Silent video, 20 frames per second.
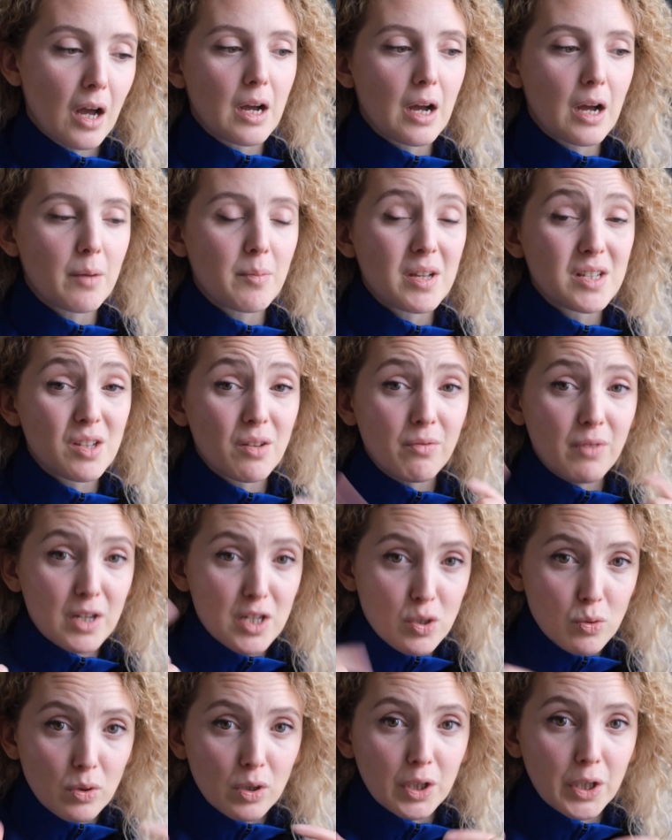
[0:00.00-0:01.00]
as a
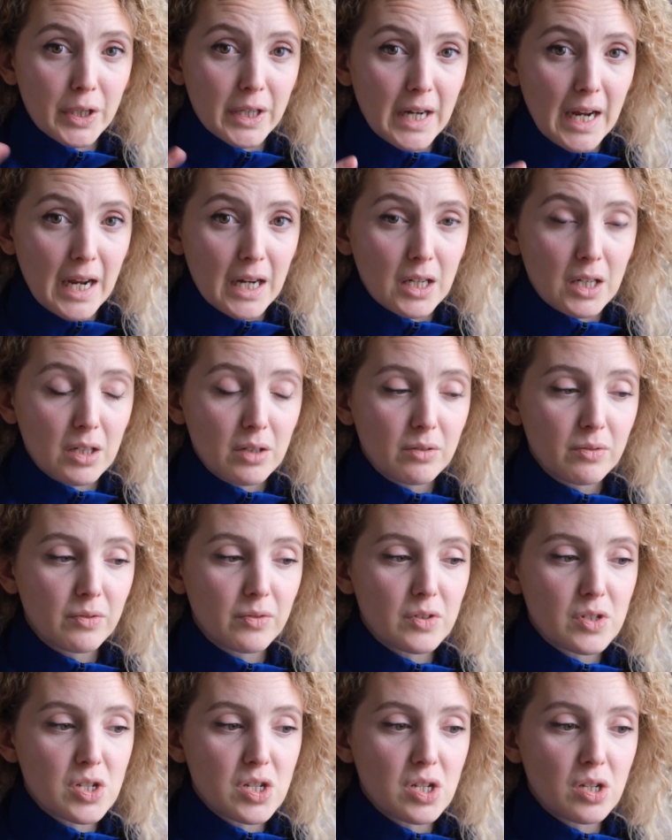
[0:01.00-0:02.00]
visual
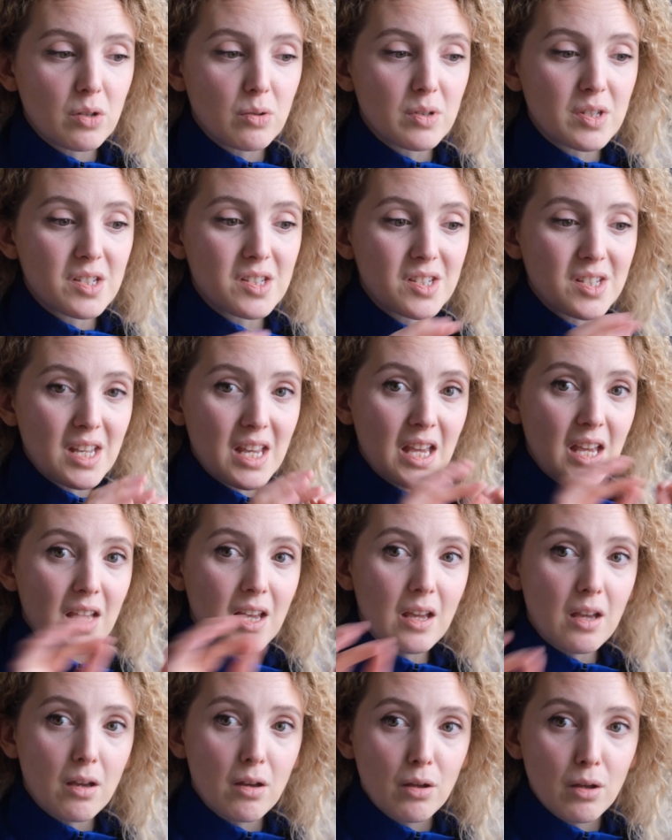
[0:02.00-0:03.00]
creative to
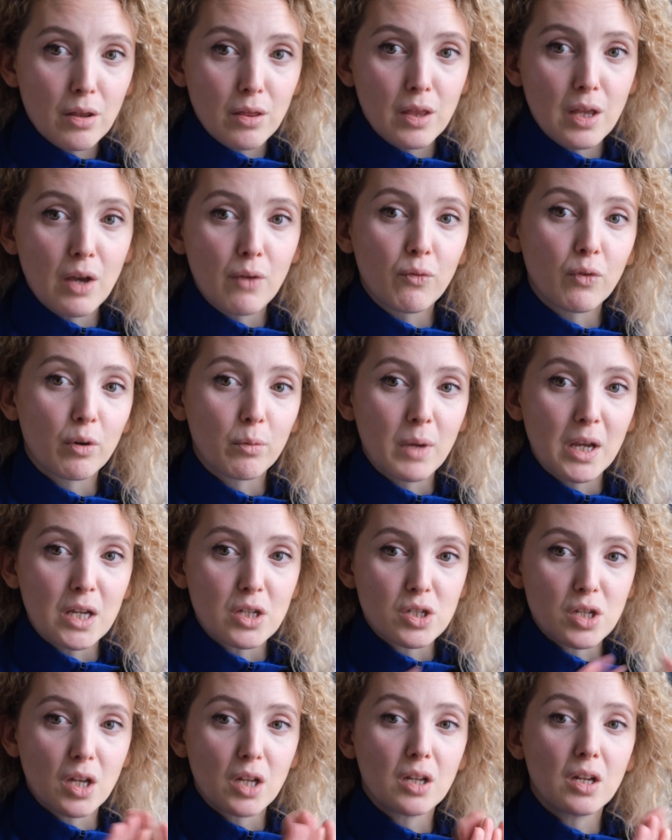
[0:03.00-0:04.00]
see the
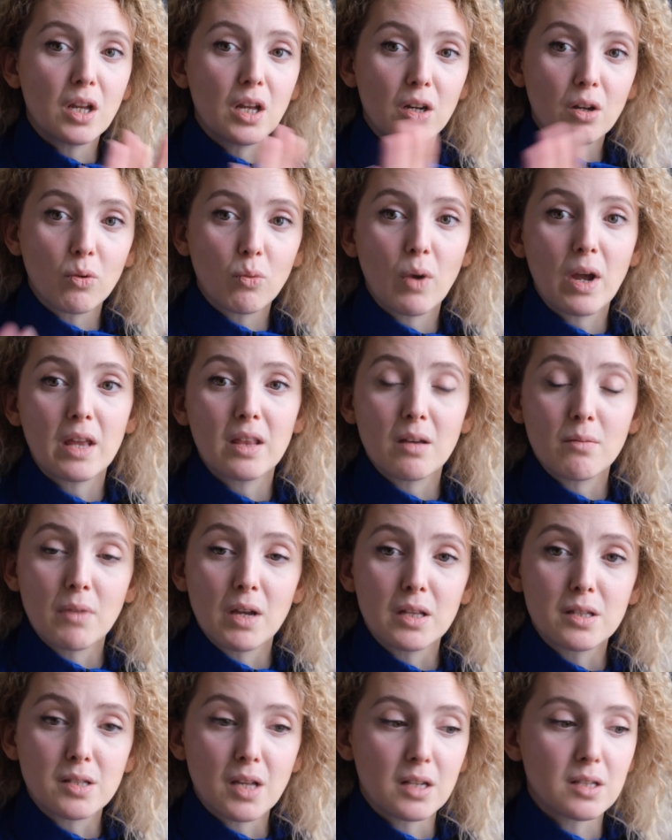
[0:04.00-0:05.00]
information in a way that
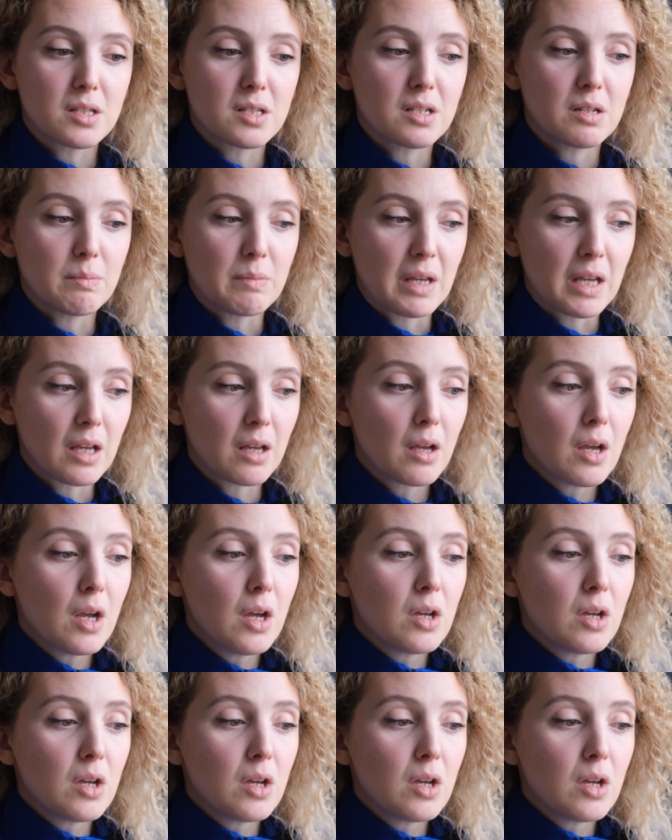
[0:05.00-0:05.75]
made sense to me.